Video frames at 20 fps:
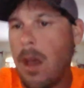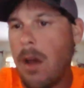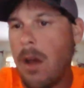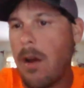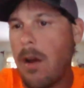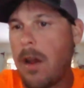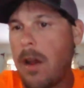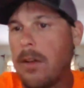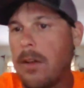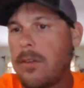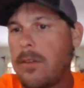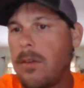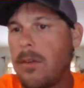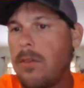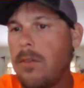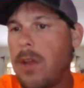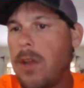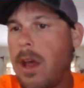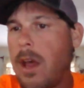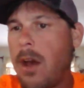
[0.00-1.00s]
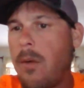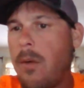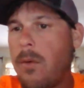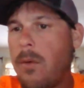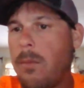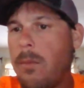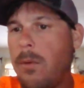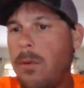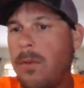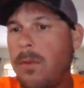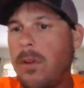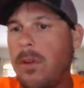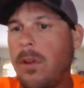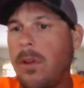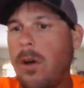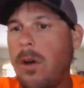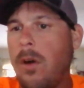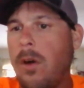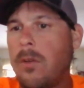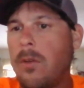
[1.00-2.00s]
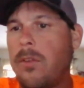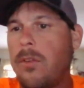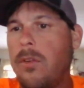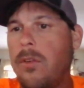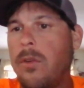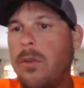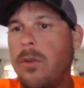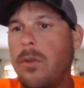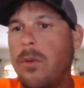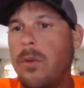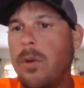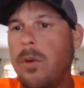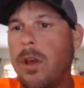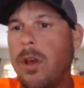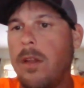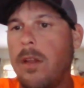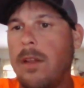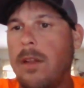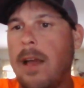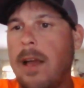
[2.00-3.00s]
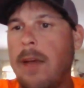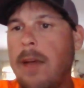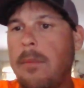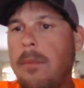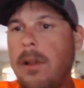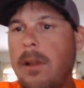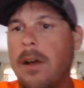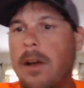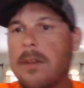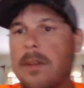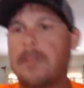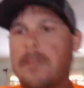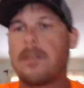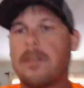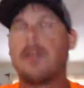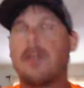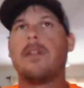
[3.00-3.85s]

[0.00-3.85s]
All right, so now we're moving along to line blocks.